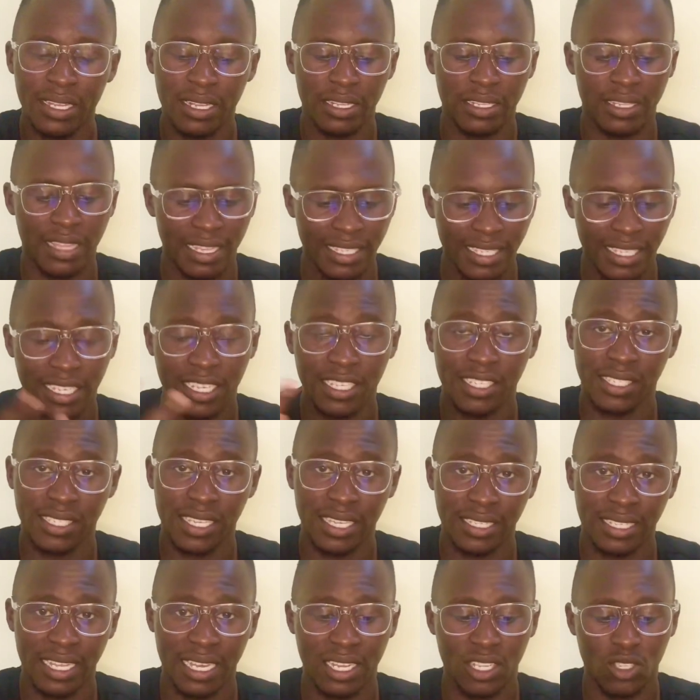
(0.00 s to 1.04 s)

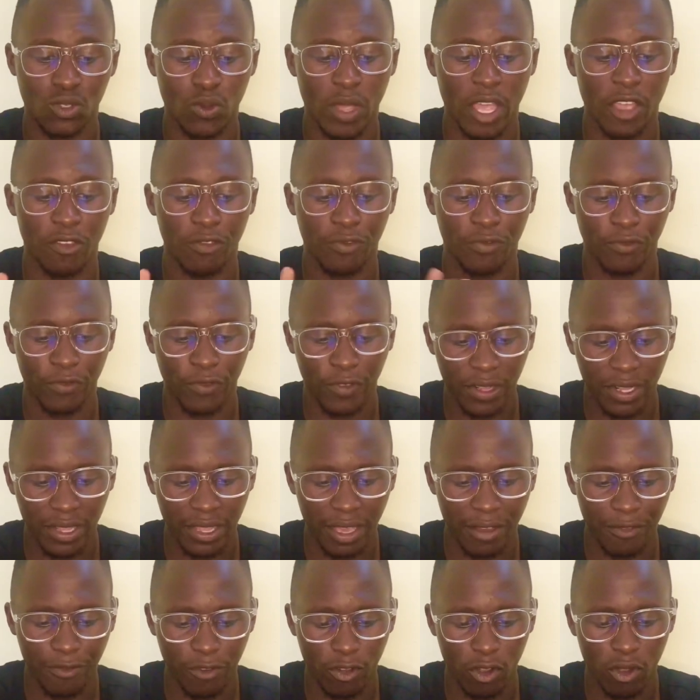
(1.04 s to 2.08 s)
that is where you fill
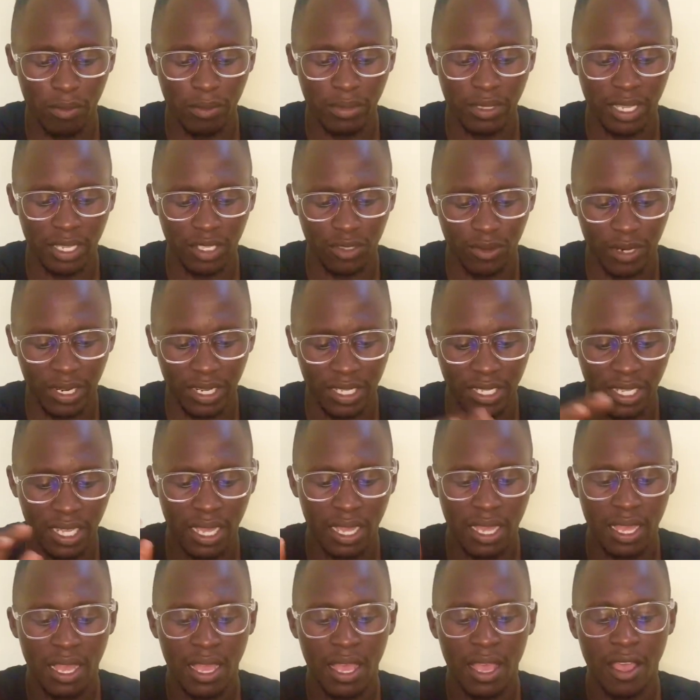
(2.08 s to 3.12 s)
the form, that's right
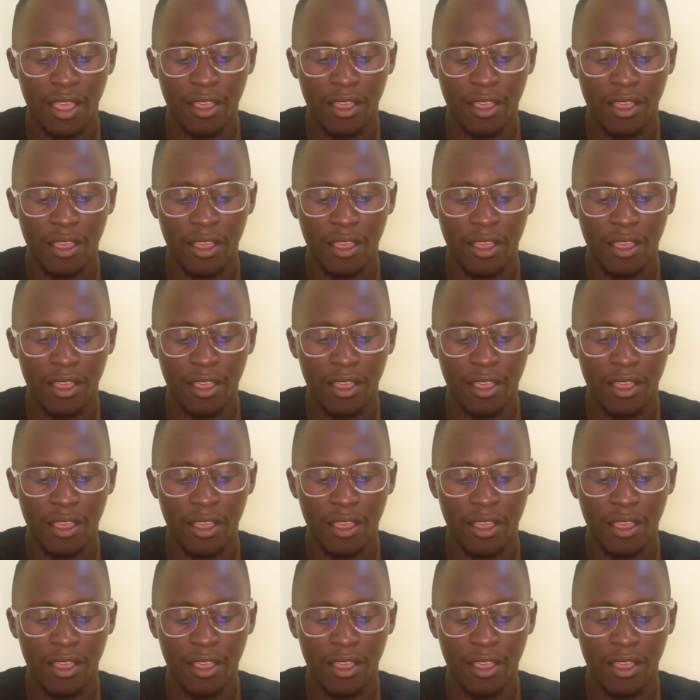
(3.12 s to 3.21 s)
here.